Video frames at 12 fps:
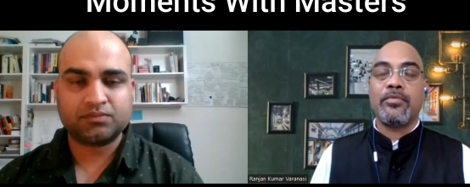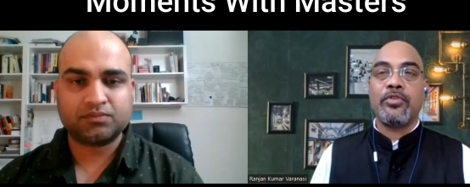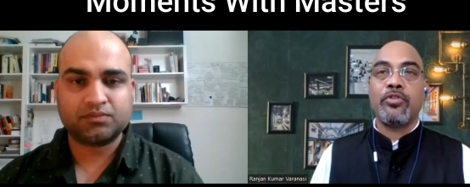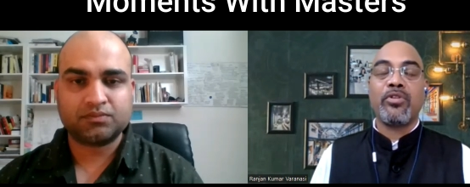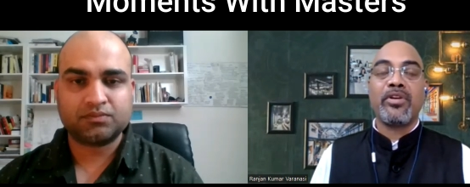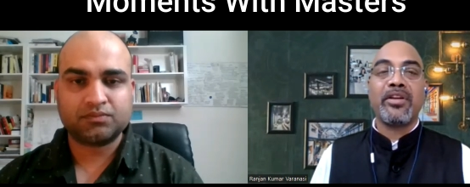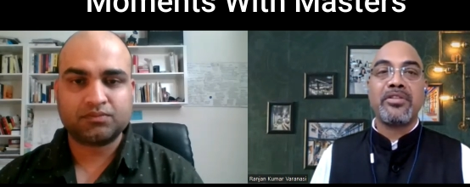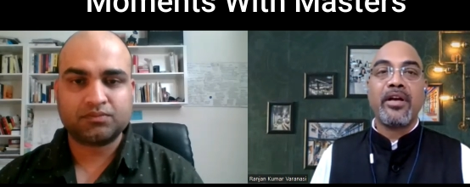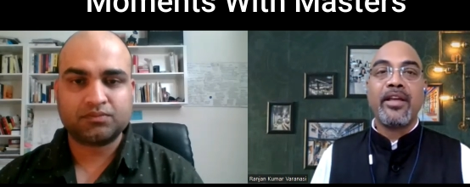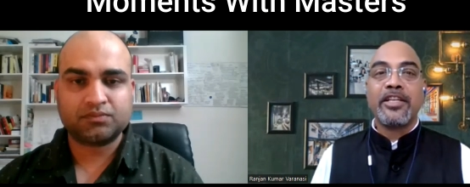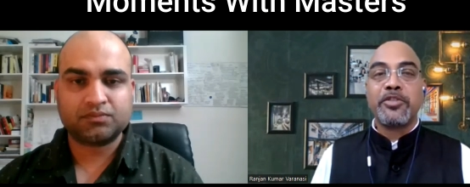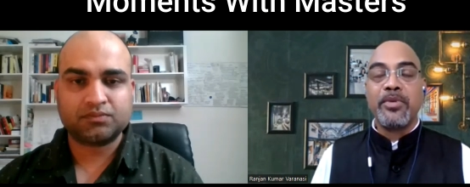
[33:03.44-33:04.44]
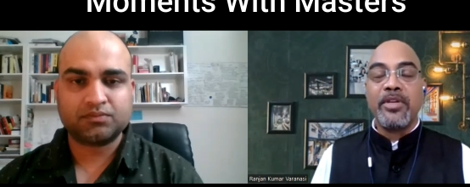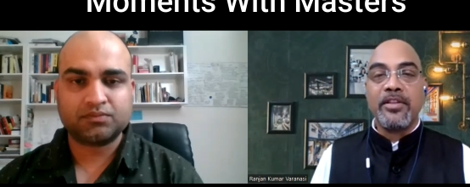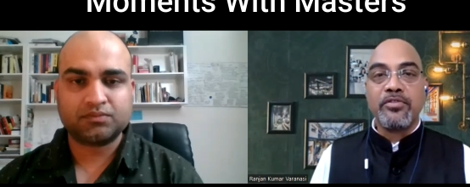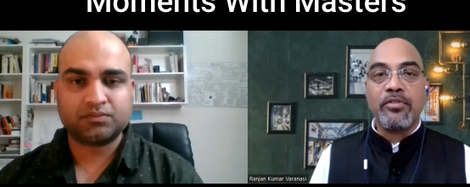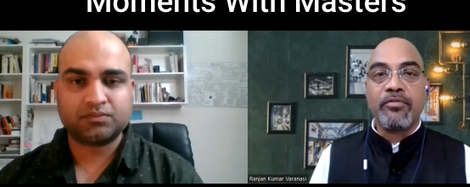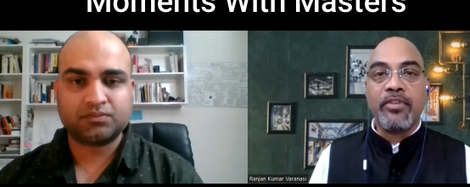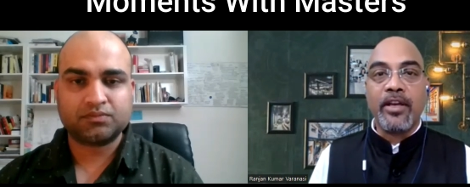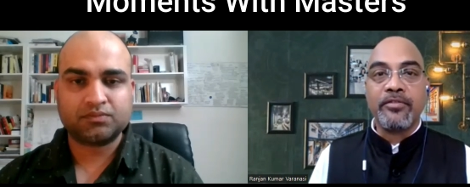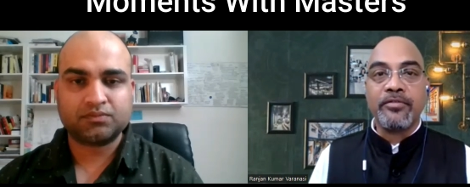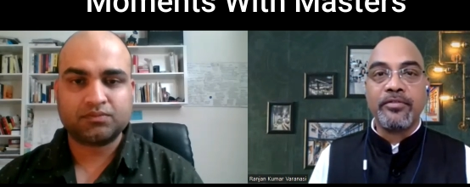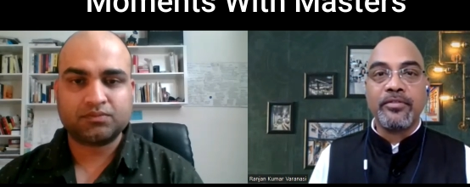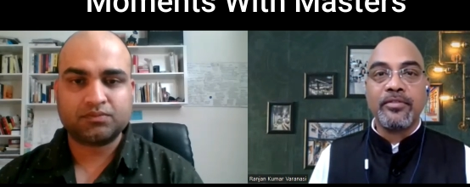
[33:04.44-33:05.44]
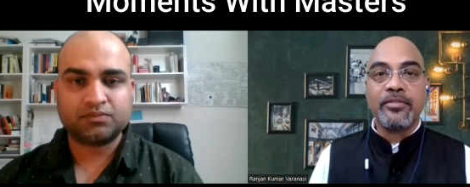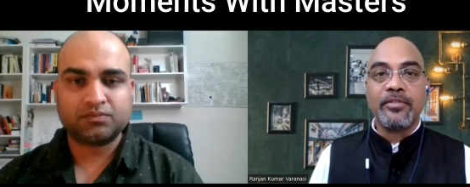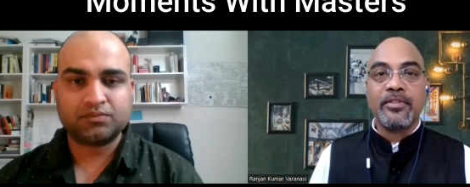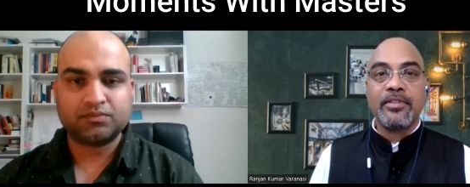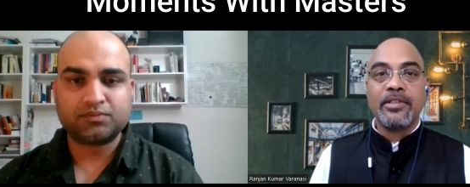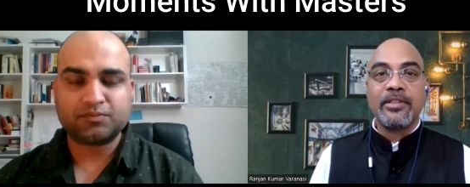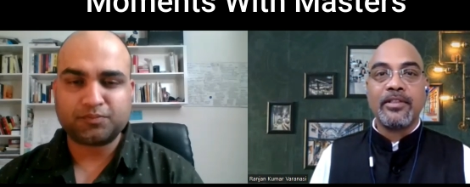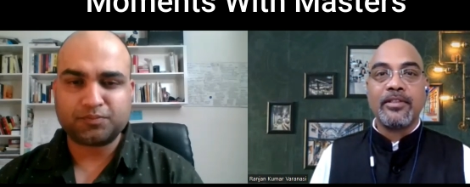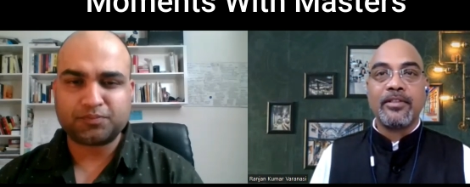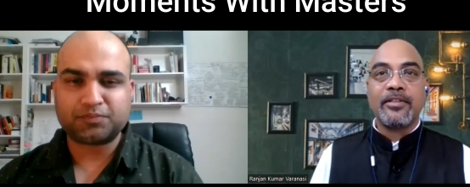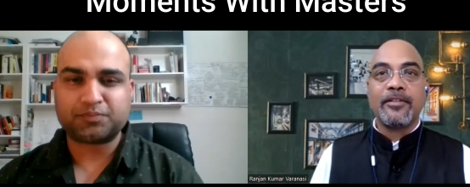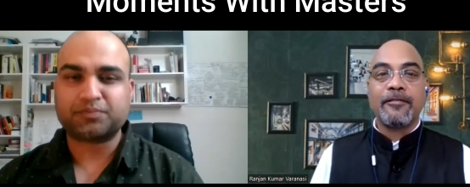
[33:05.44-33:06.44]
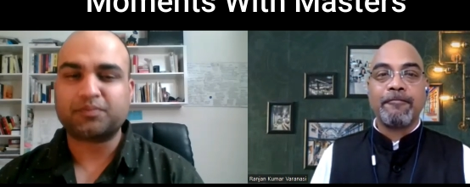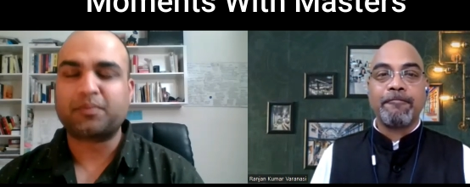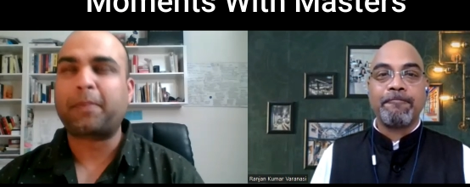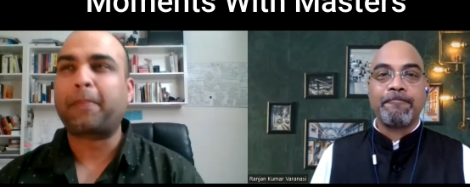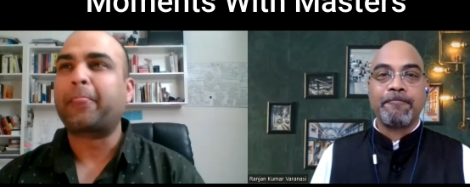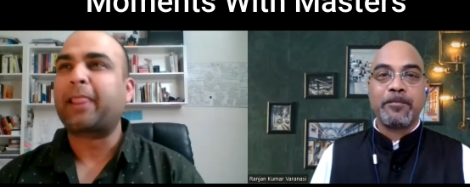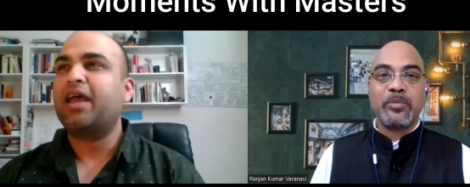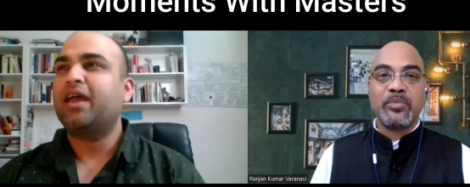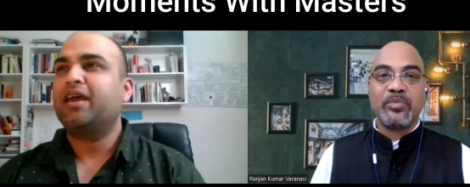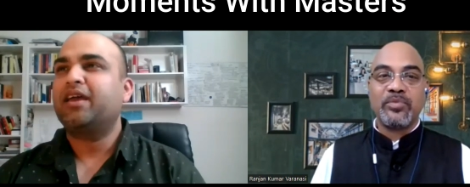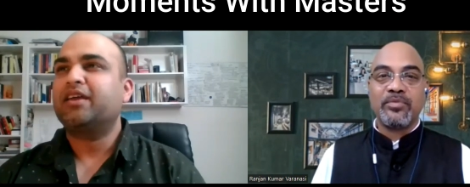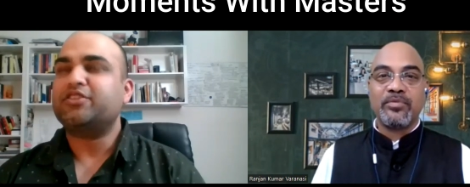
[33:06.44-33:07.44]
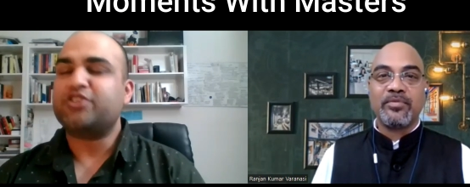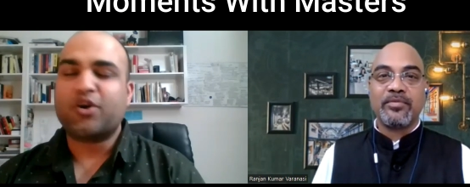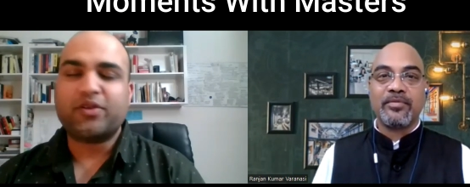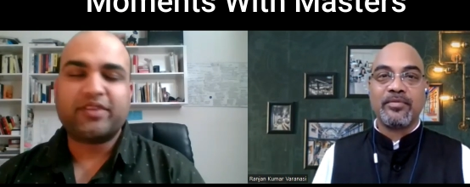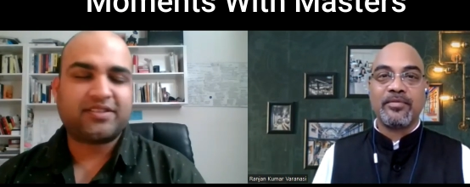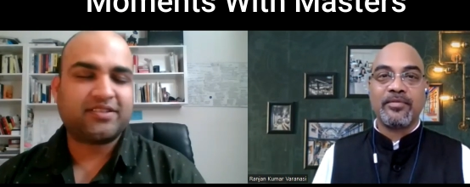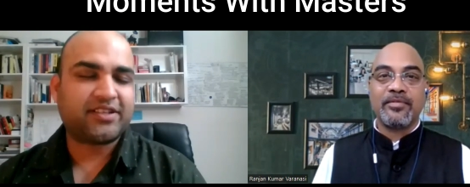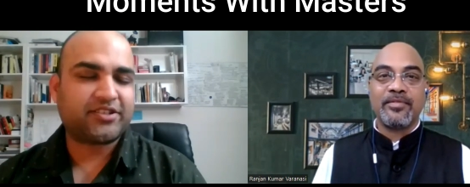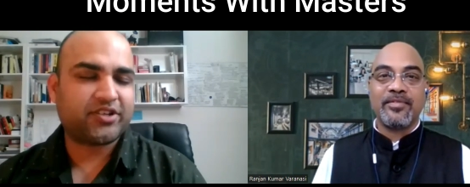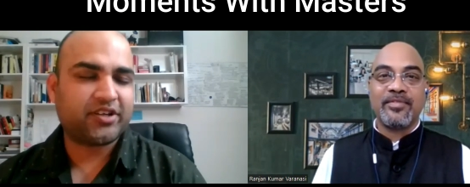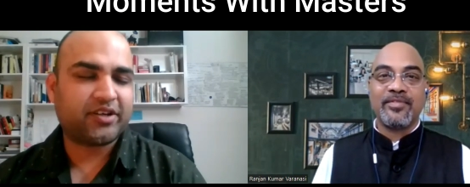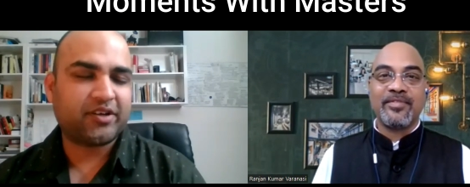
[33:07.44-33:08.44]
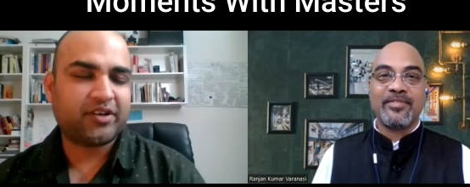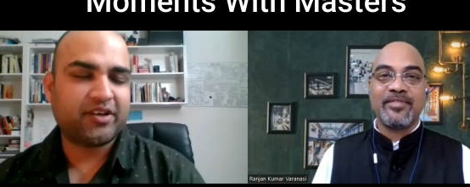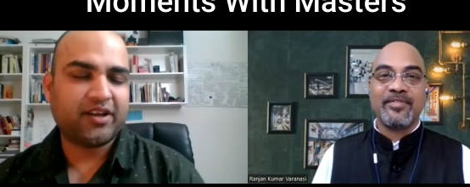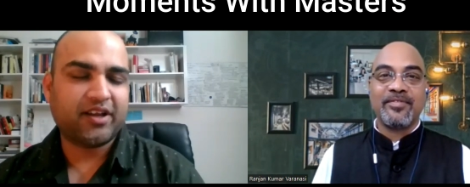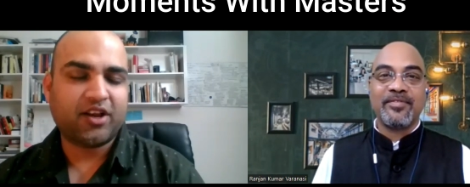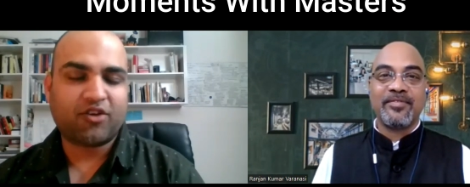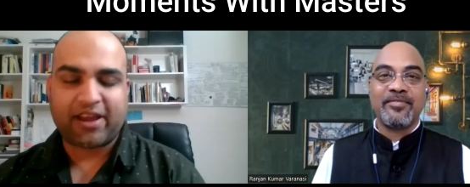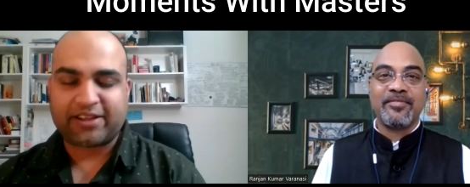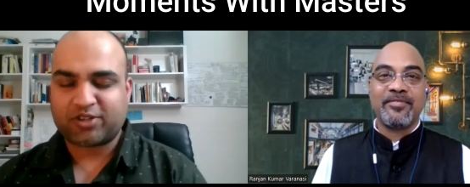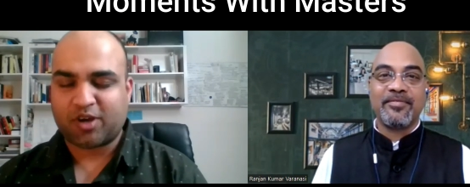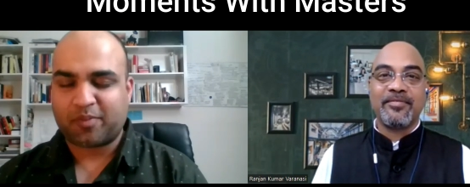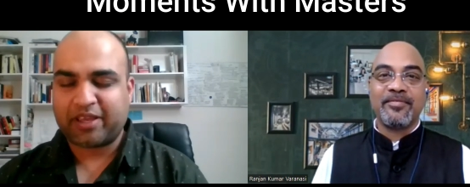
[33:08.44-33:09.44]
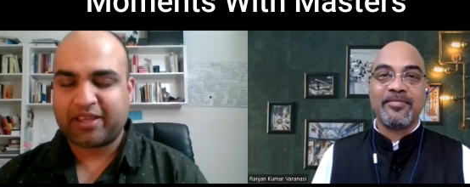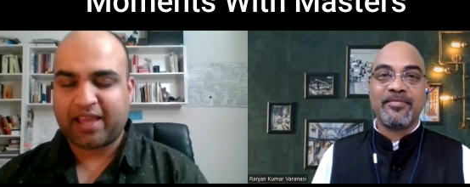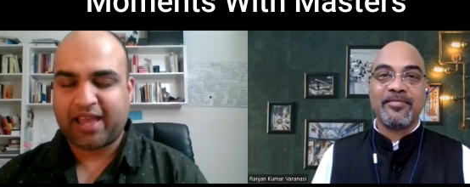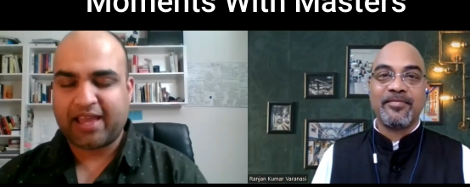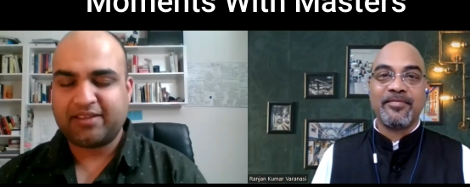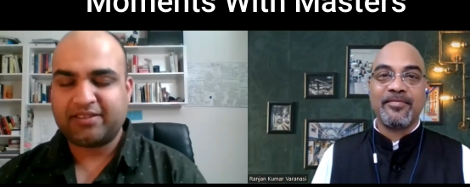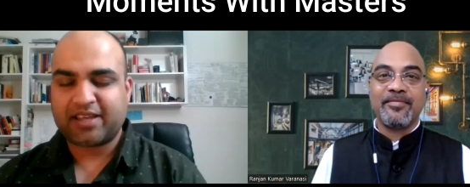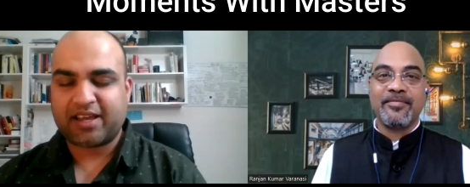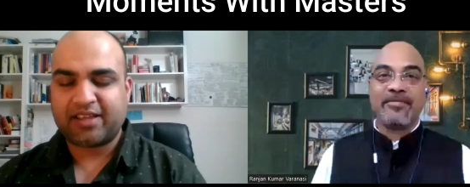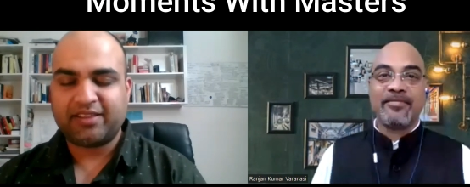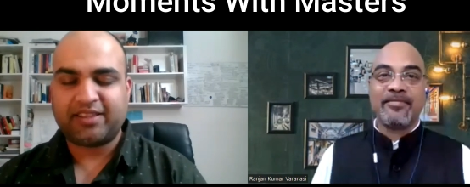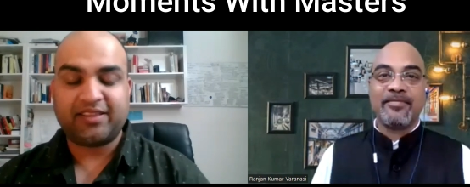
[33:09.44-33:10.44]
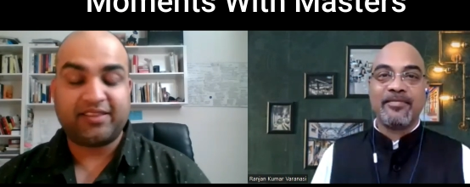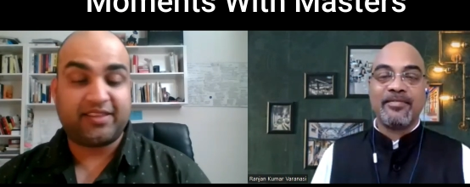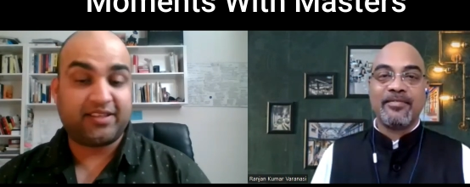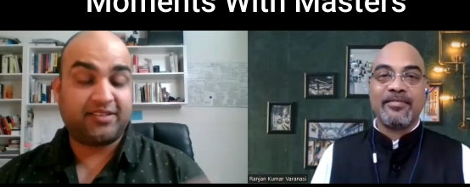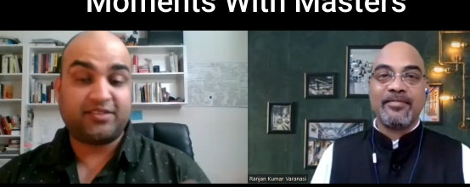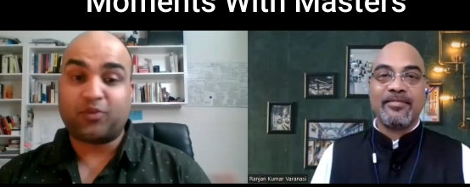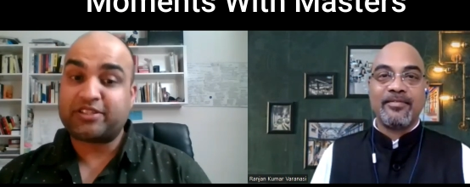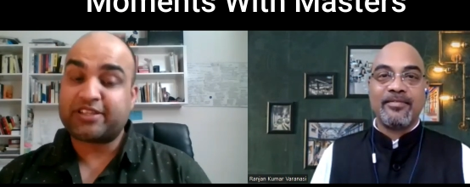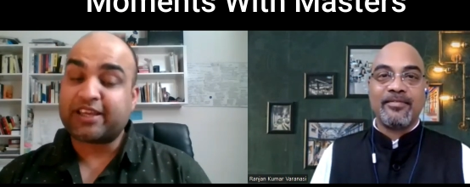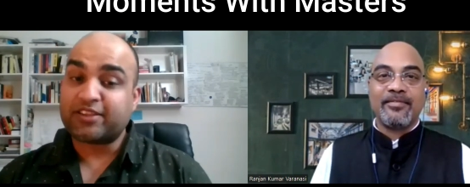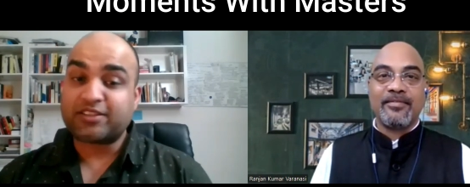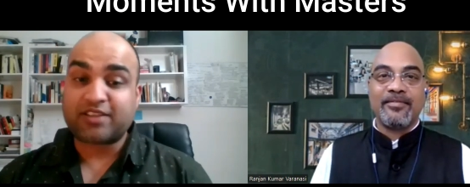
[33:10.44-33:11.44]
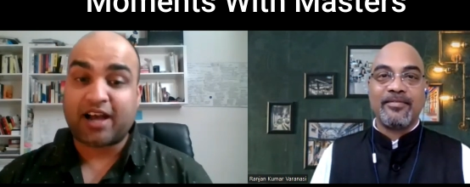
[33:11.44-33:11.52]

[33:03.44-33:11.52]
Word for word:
Speaker 1: your entire experience of life?
Speaker 2: Mm. You know, this is such a great topic. And uh, this is, once again, the